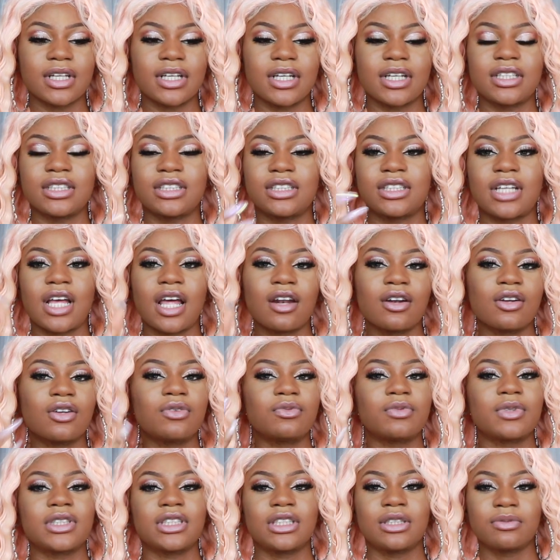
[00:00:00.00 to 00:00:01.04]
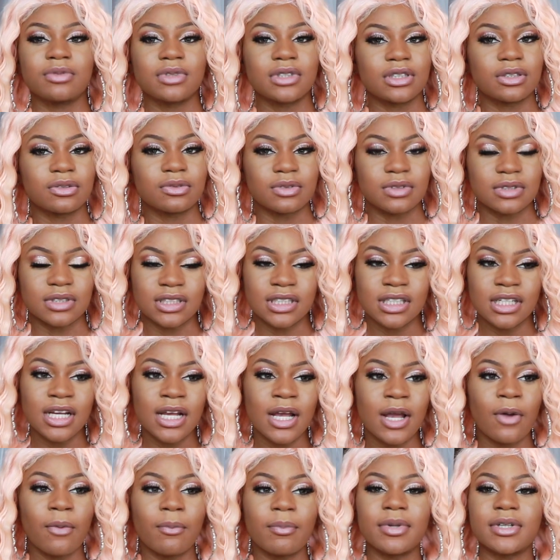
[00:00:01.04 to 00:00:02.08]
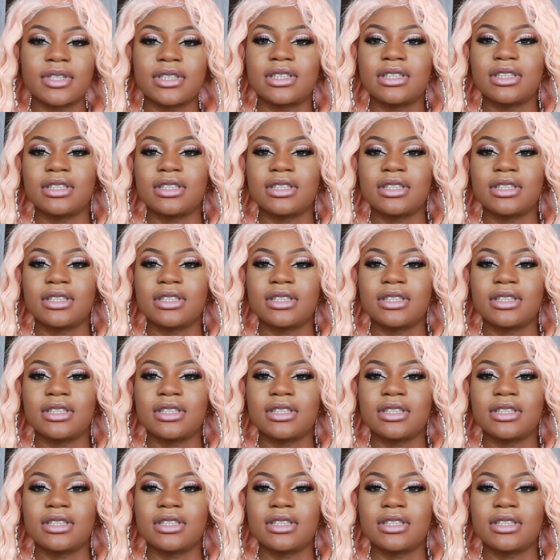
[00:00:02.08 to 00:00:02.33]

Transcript: and I don't know what she was doing, but